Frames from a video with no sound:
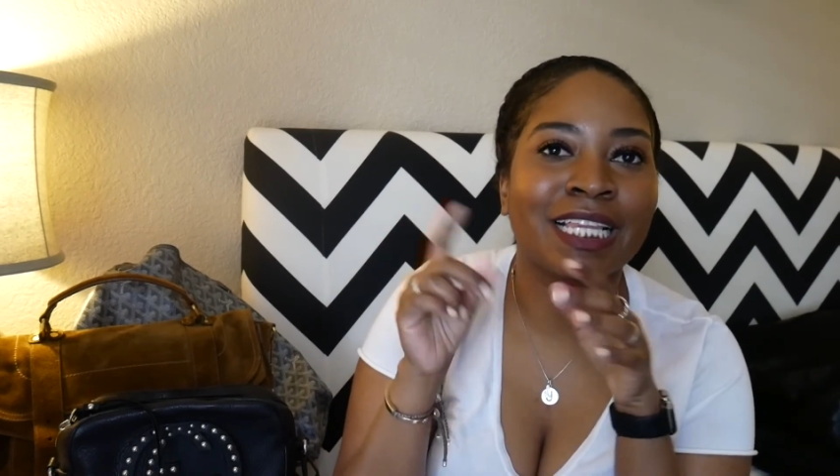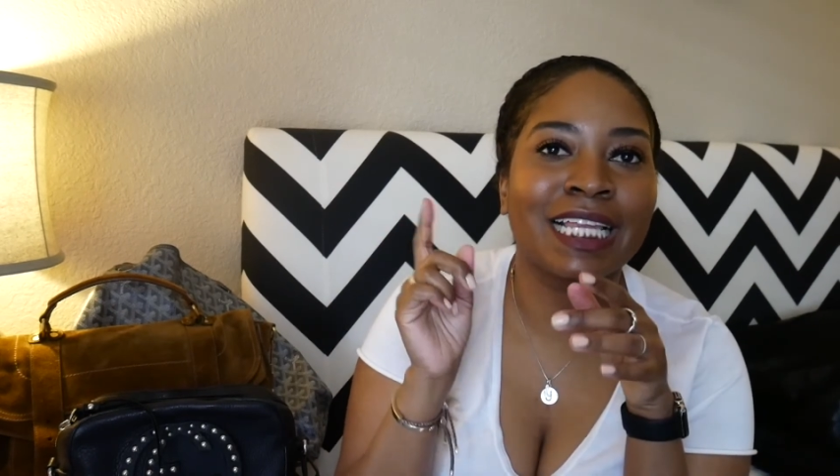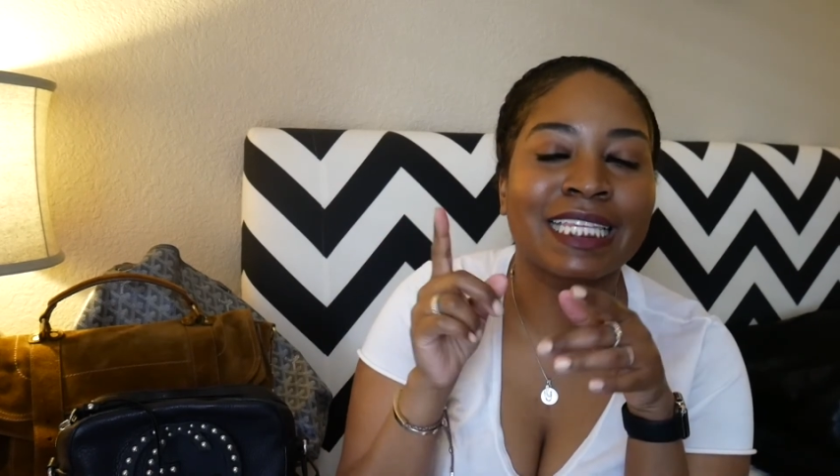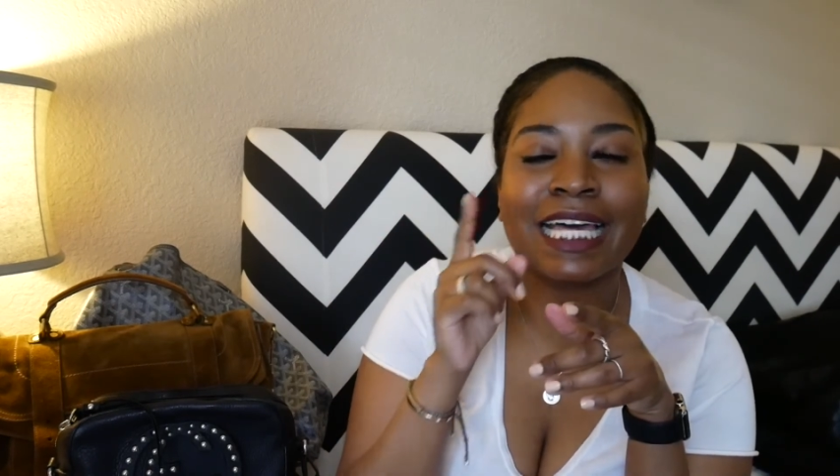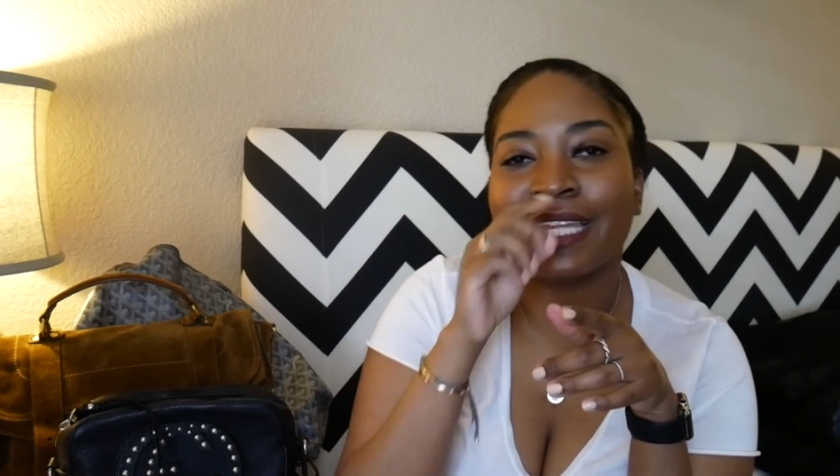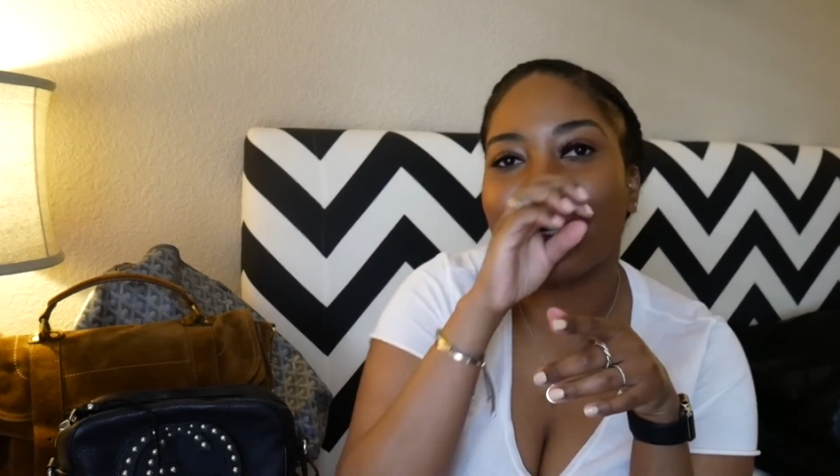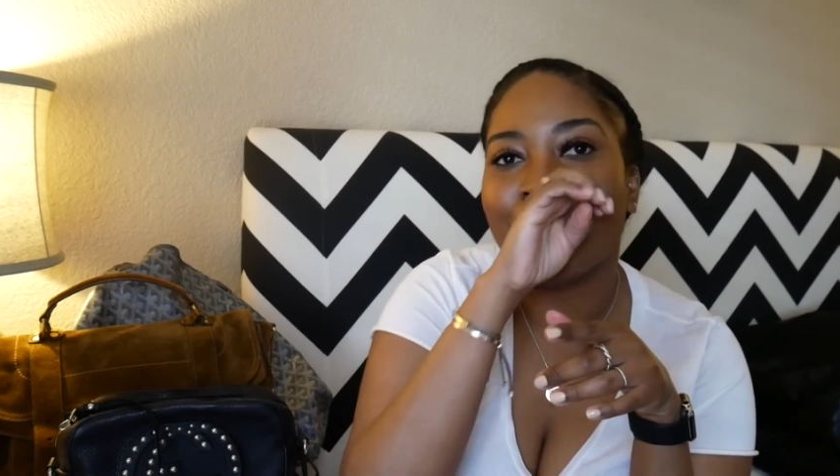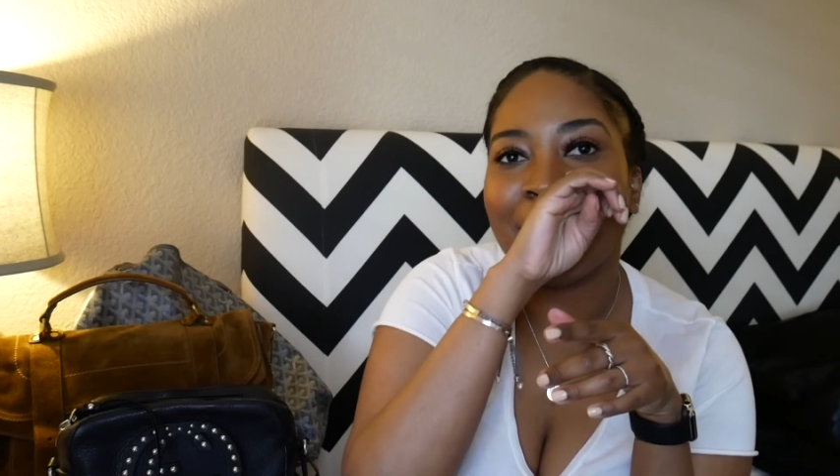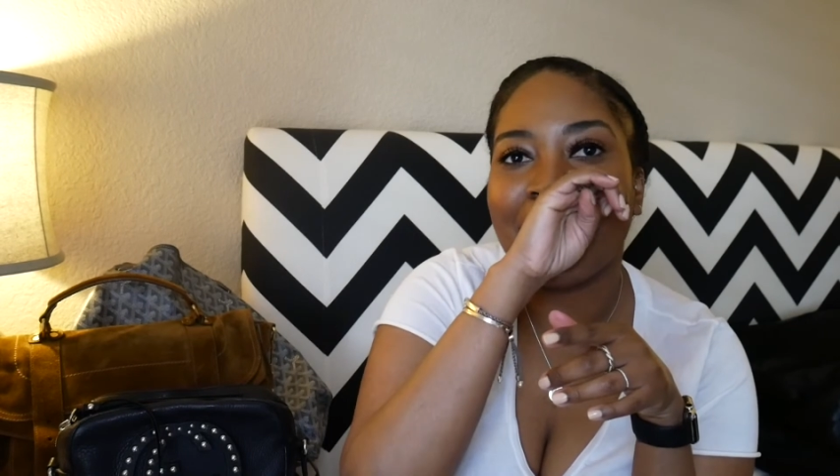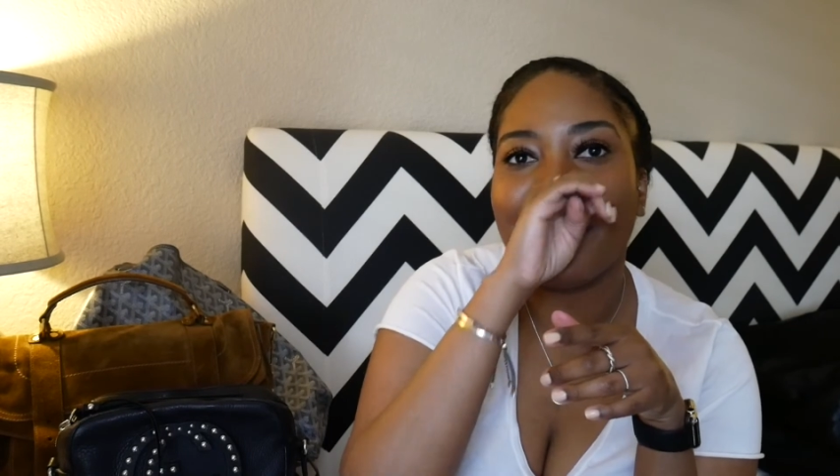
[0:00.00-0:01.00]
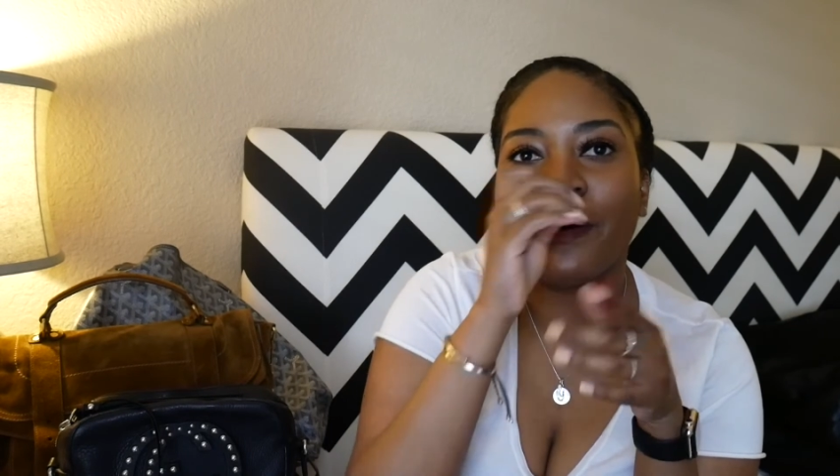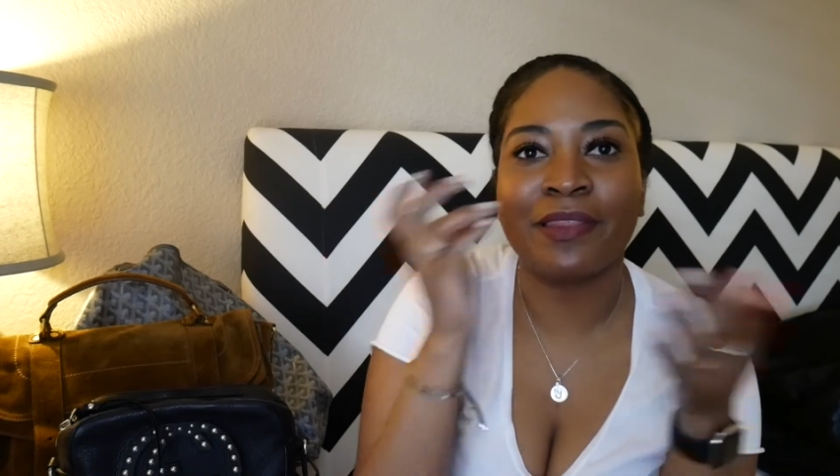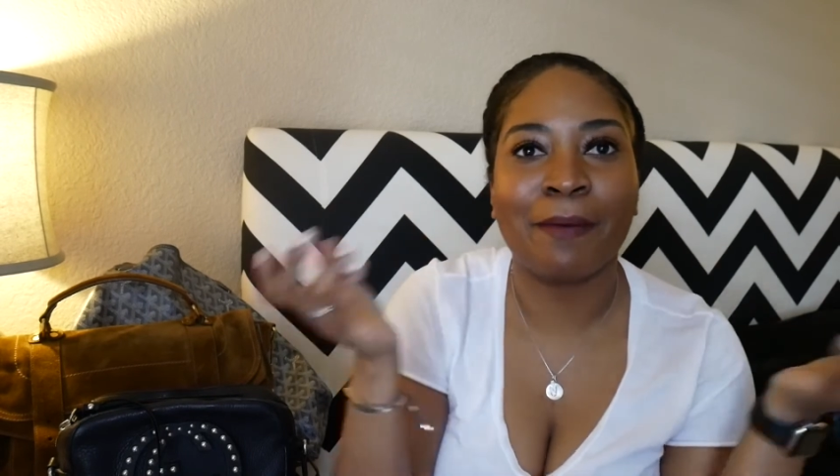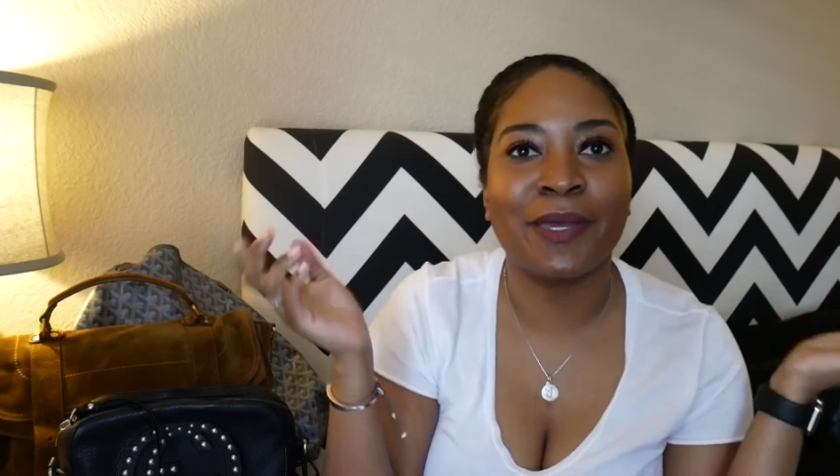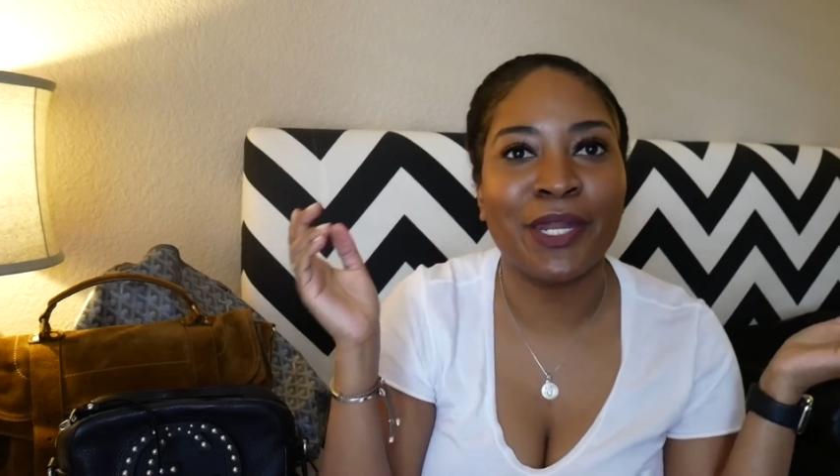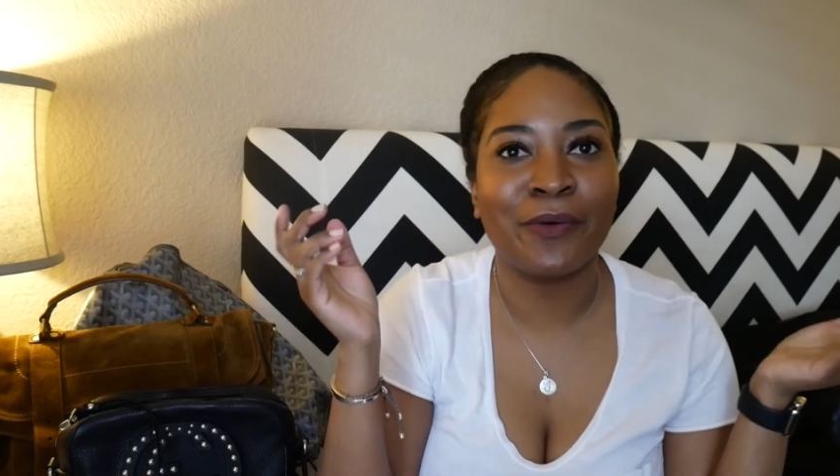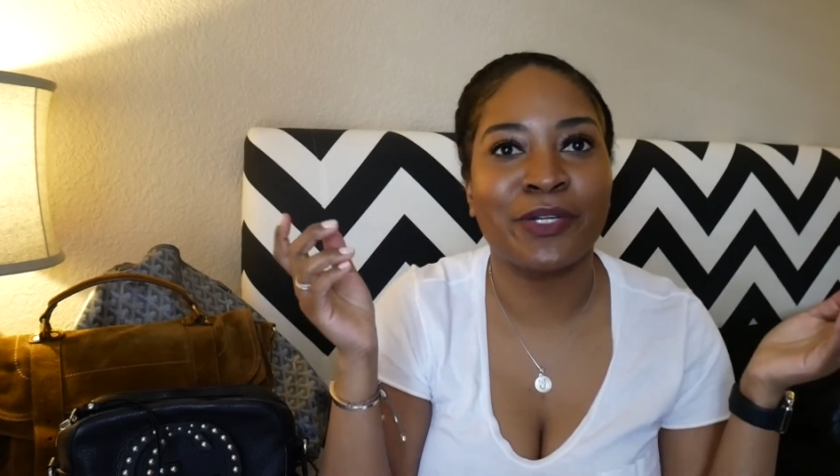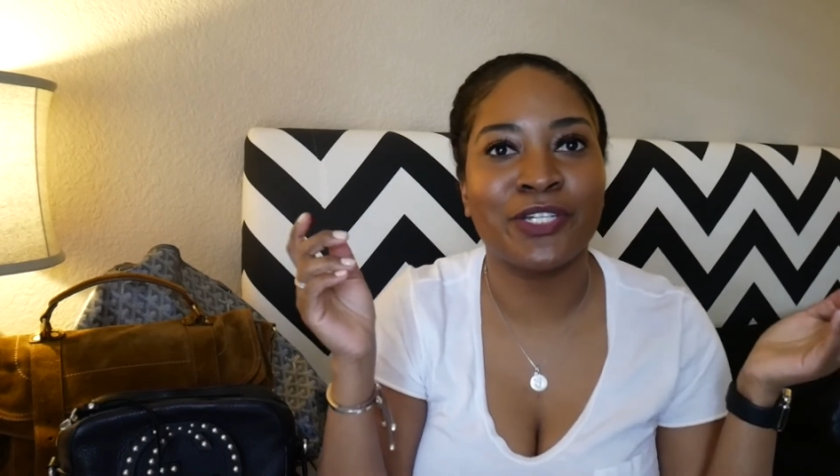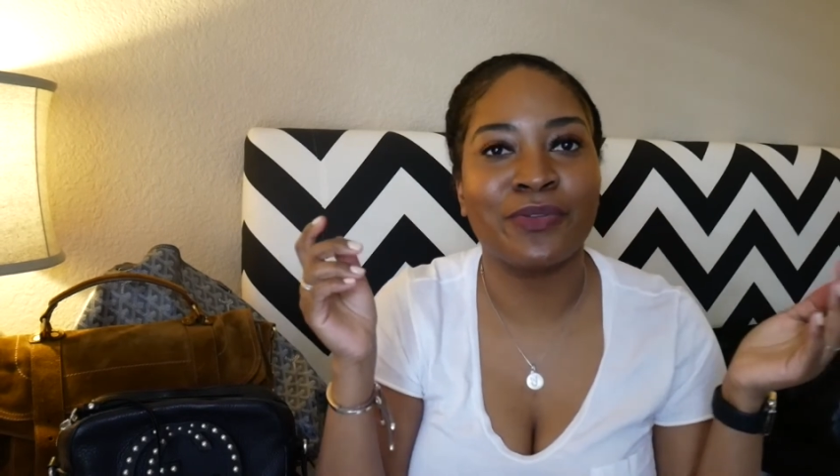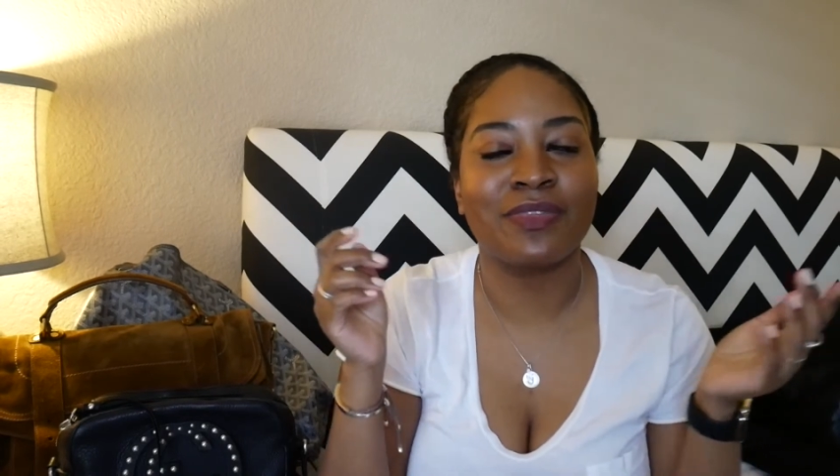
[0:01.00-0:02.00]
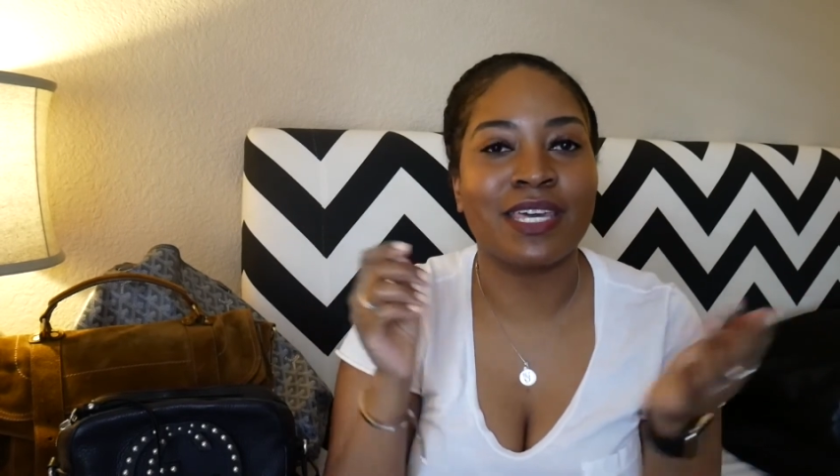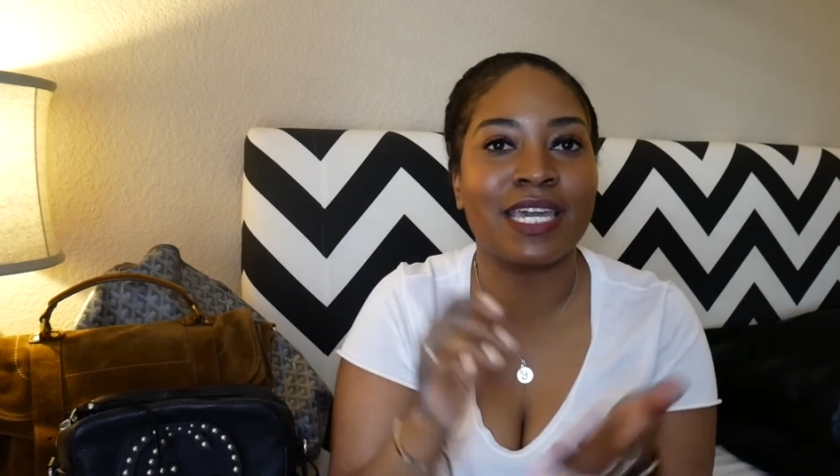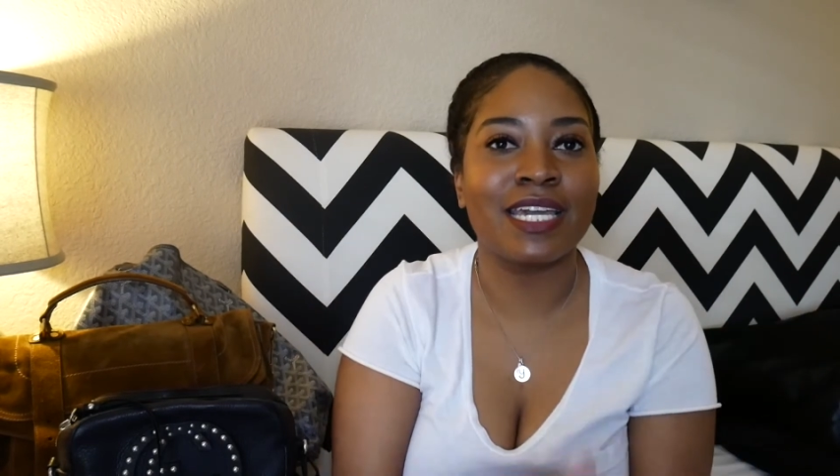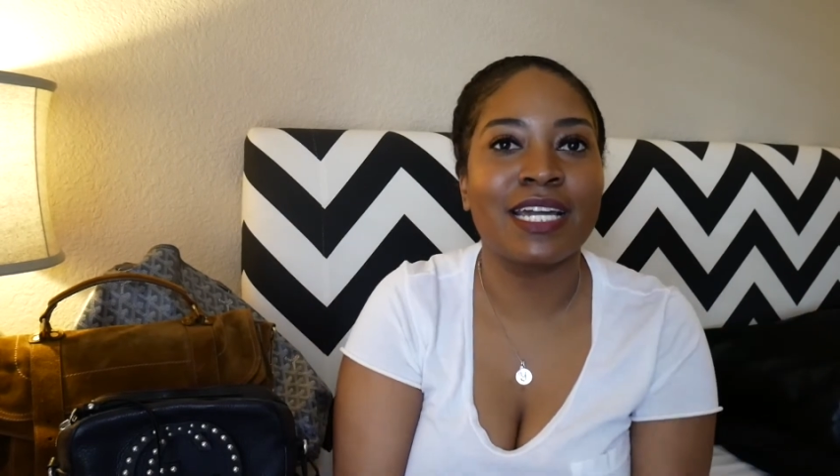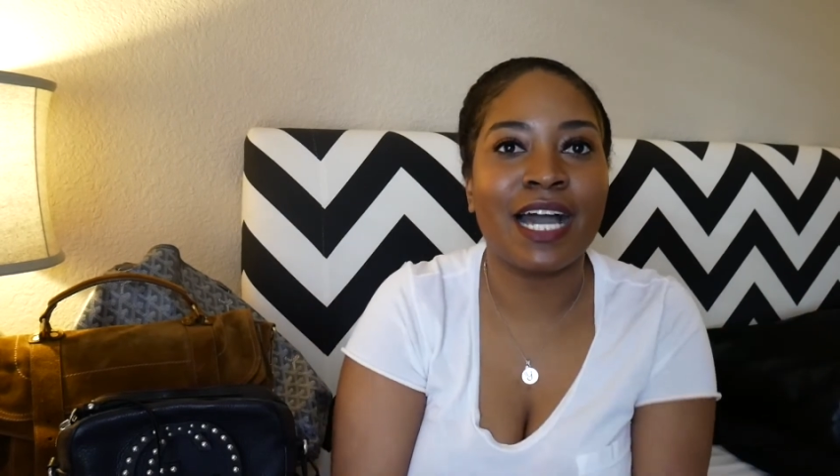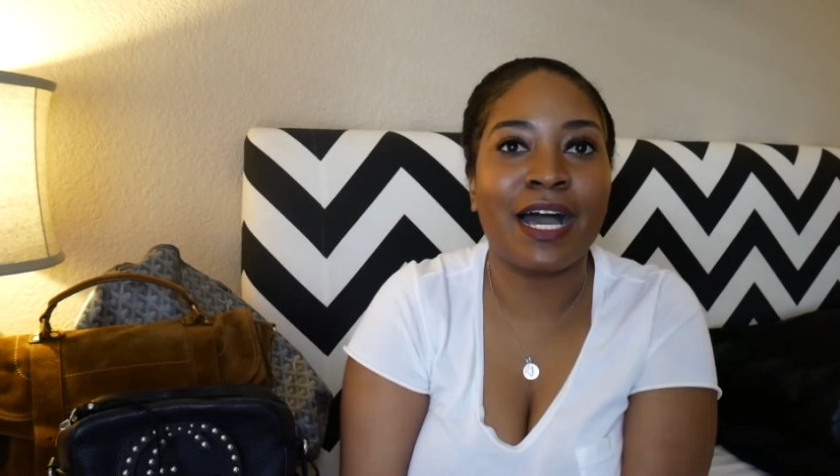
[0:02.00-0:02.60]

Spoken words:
click that little bell and let me know what you think.